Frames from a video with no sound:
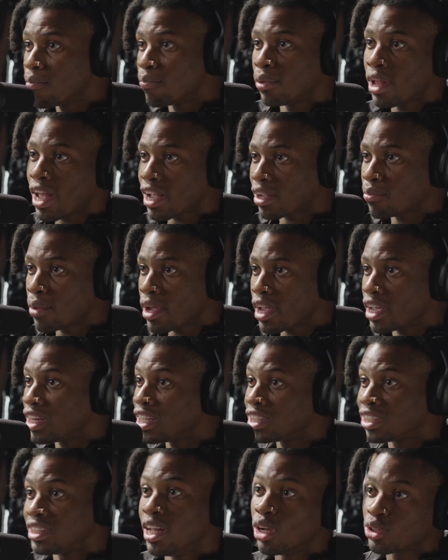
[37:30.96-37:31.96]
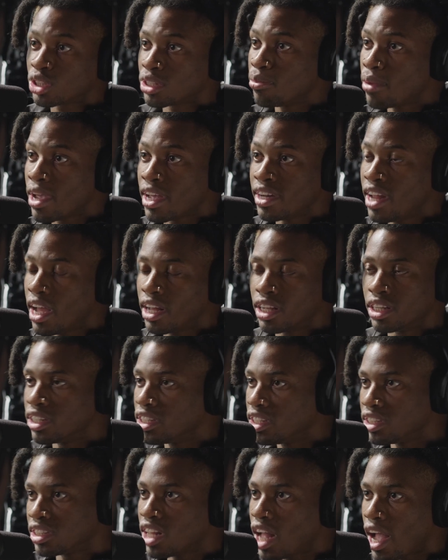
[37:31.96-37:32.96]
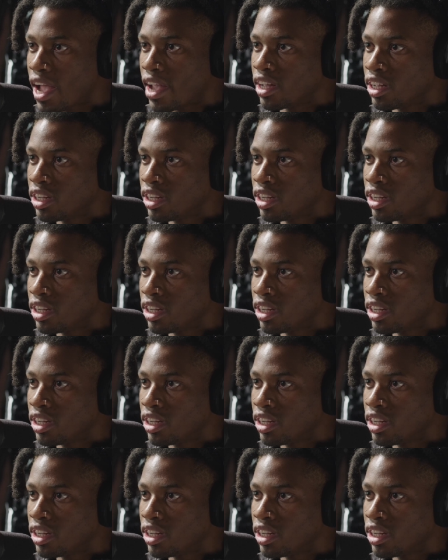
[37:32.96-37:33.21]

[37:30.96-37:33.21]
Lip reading: Black man is Nelson Mandela. It's not.